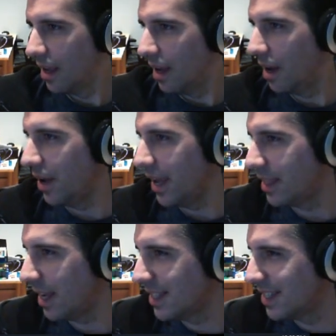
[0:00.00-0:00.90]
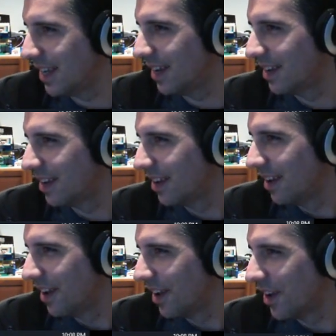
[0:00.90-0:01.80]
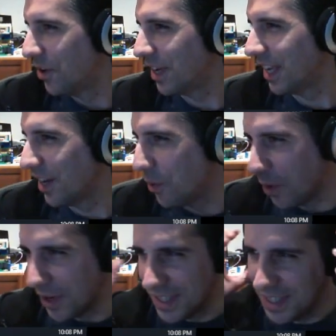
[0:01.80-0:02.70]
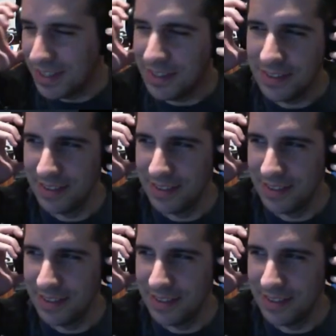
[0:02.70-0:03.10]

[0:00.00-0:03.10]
Oh, hey, thanks, Coding in Quarantine.